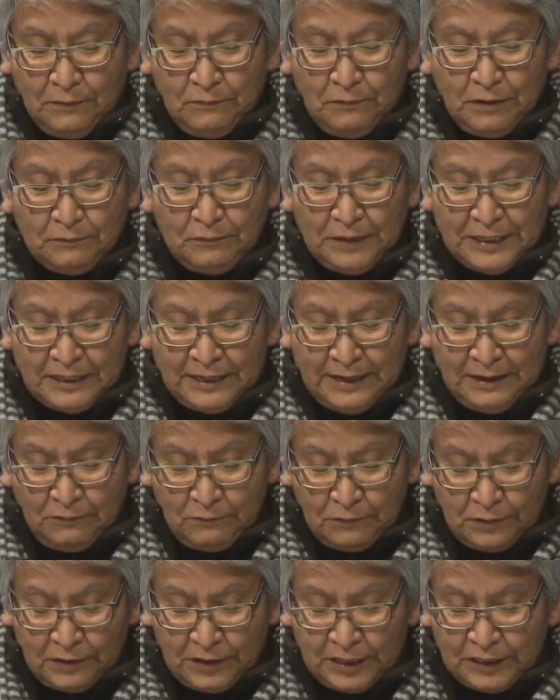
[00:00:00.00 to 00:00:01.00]
when we think
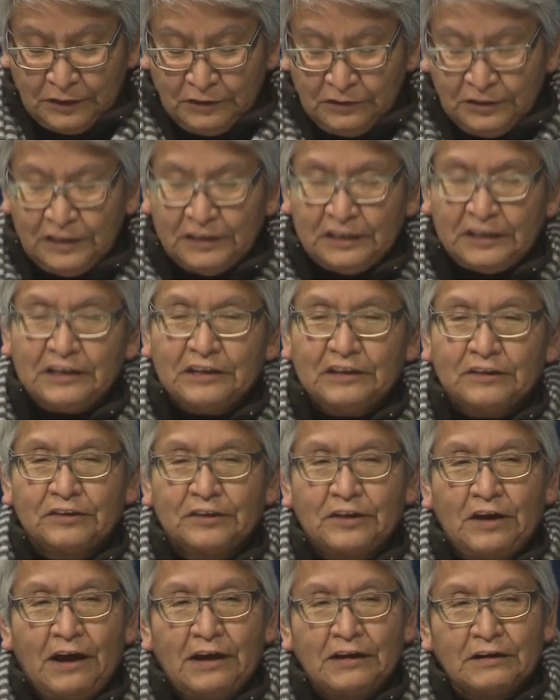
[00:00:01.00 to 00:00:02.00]
we're in unity in
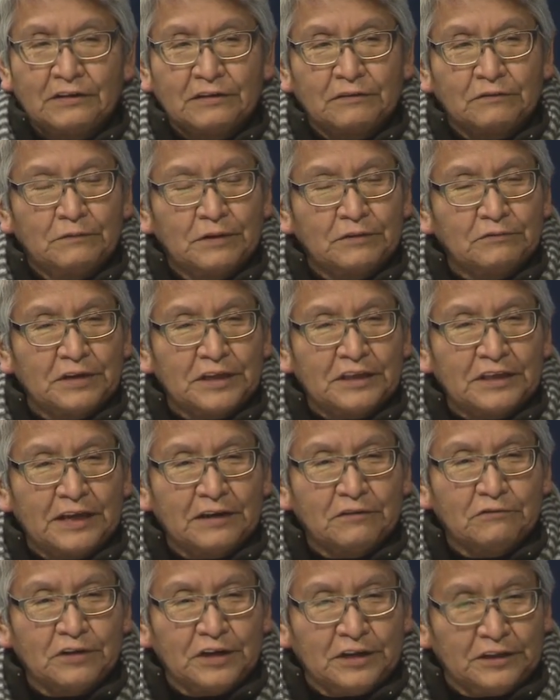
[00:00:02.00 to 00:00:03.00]
thought, and when we
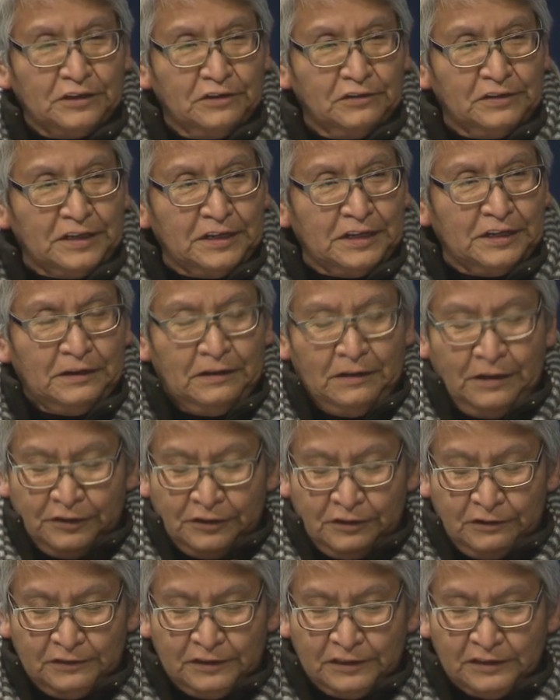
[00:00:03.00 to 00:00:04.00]
think we're in unity
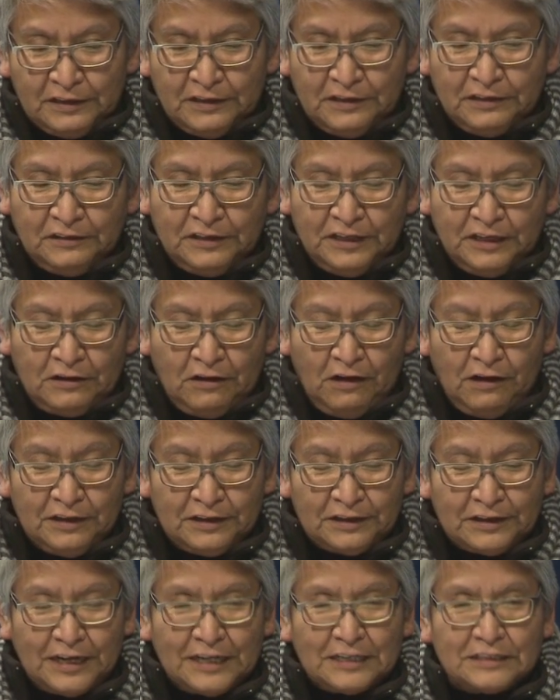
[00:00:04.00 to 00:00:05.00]
in
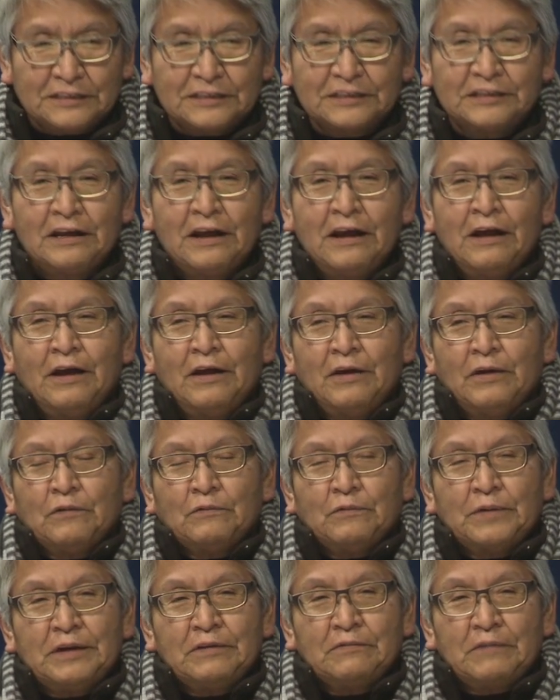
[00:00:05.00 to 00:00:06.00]
decolonizing,
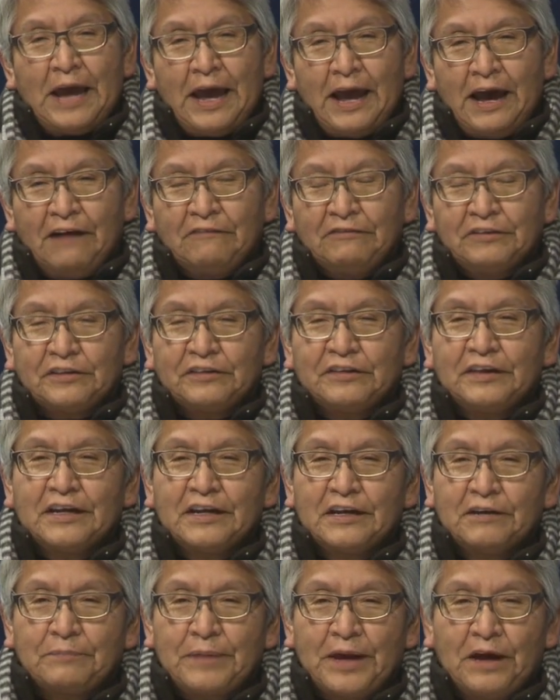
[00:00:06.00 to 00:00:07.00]
we have to
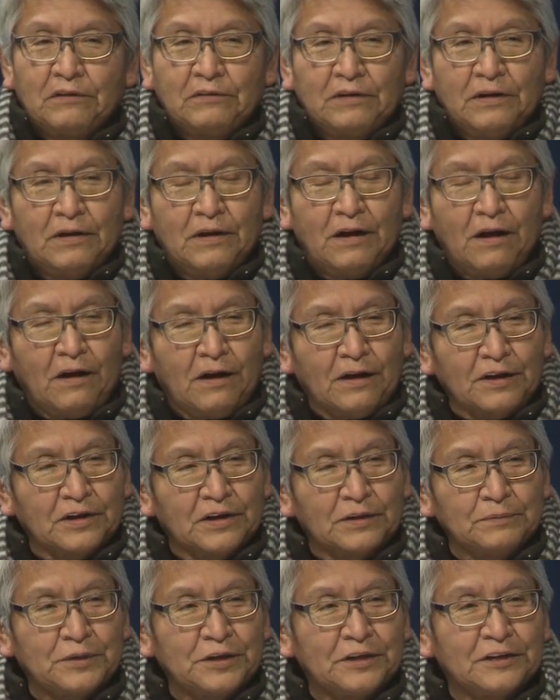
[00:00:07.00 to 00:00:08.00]
think about our
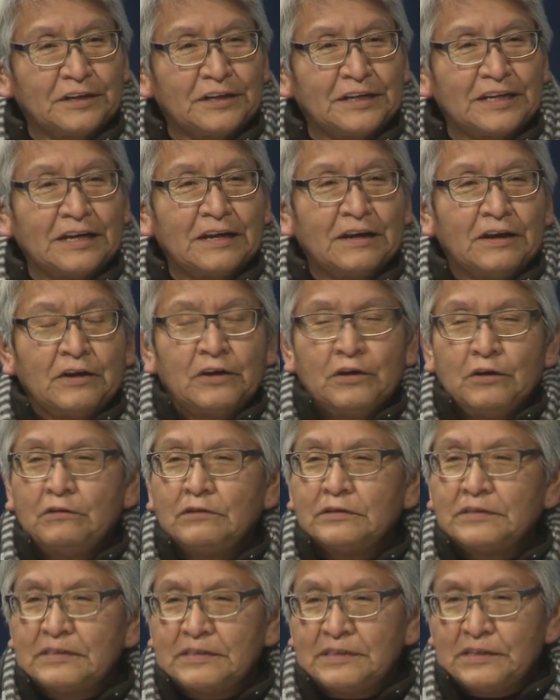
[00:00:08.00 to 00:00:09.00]
community
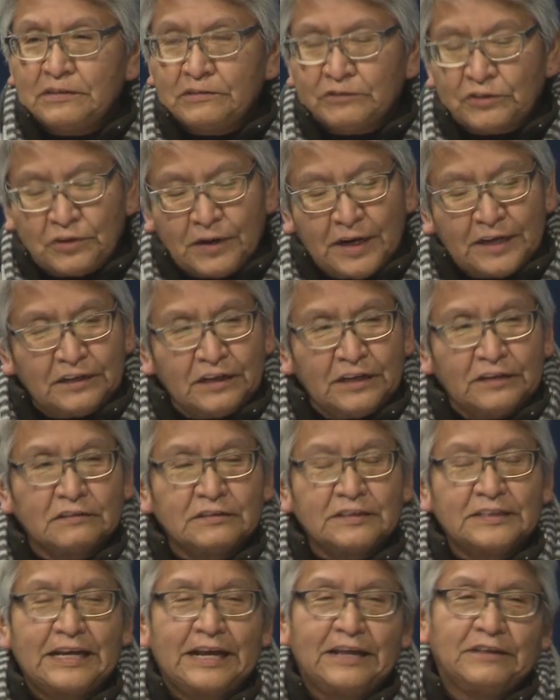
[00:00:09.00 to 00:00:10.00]
who's still trying to
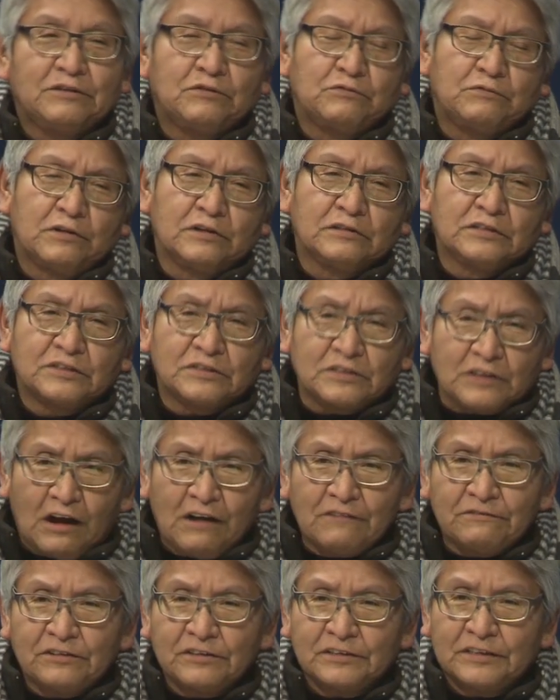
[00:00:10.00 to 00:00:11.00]
understand the word
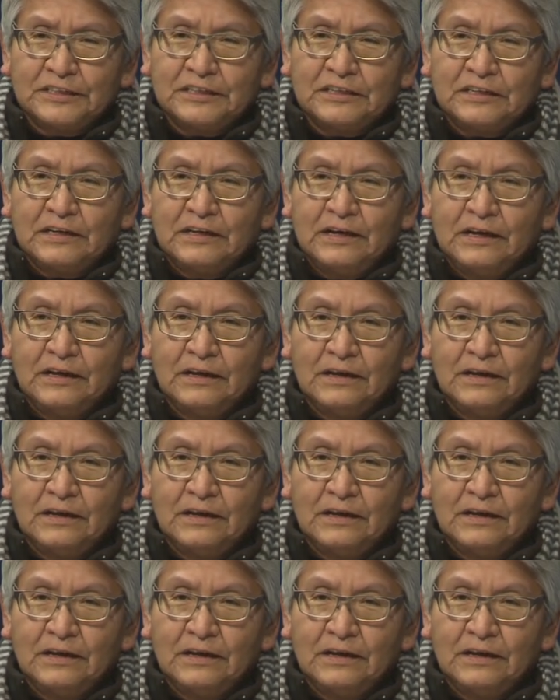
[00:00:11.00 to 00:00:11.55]
sovereignty.